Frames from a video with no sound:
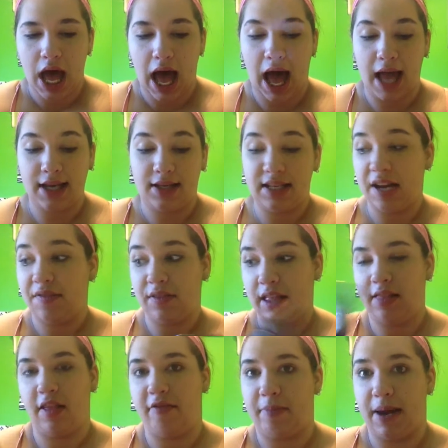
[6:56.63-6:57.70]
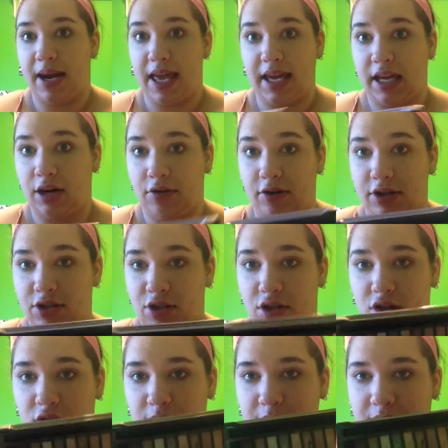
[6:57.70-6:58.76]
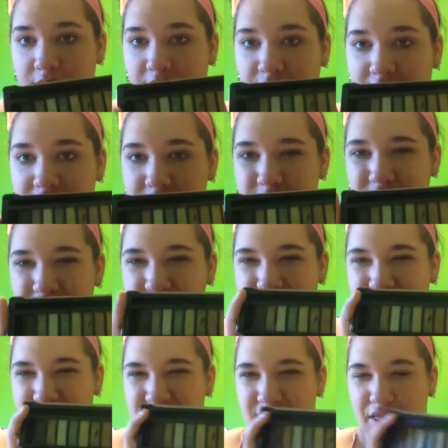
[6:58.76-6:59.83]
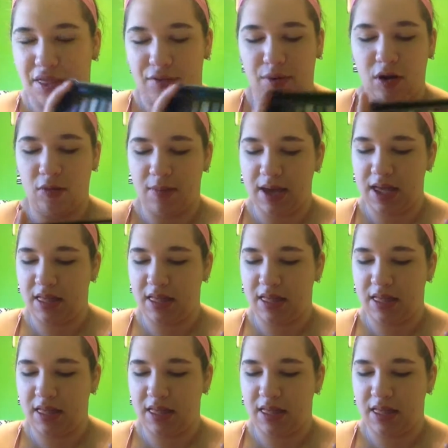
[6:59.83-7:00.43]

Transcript: I definitely love my Naked Original, but this one just doesn't thrill me.